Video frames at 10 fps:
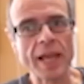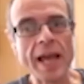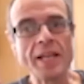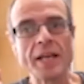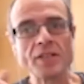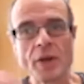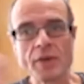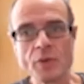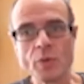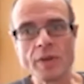and eh, so
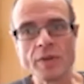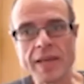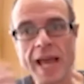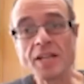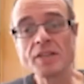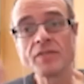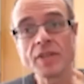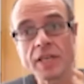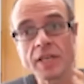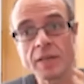if you the end of
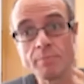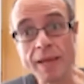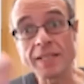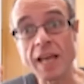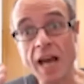the medi